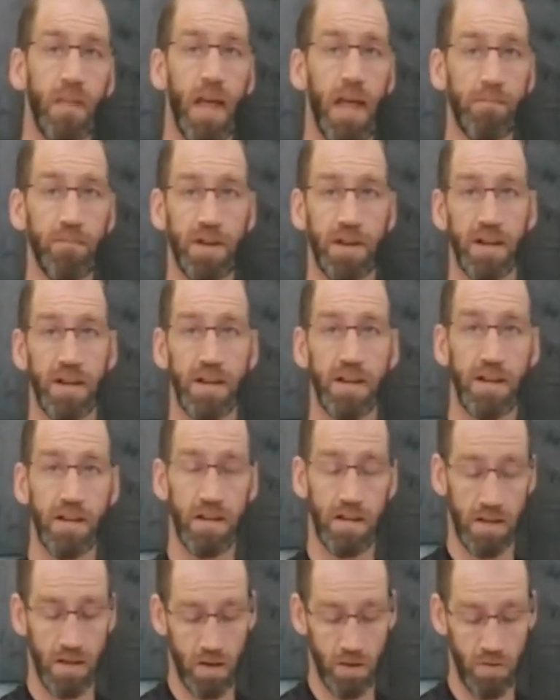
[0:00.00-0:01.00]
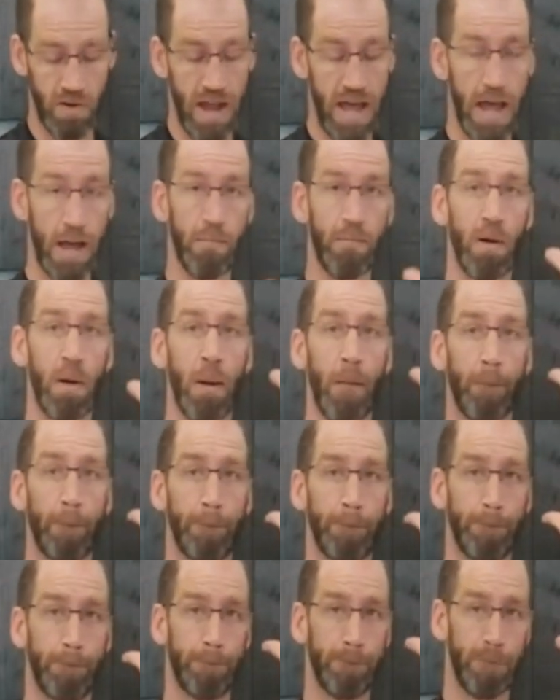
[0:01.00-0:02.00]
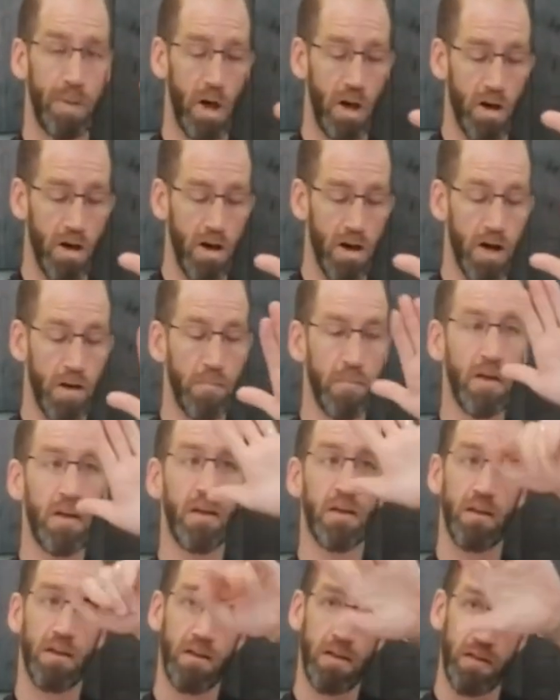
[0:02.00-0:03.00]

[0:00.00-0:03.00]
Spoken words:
I'm going to grab palm.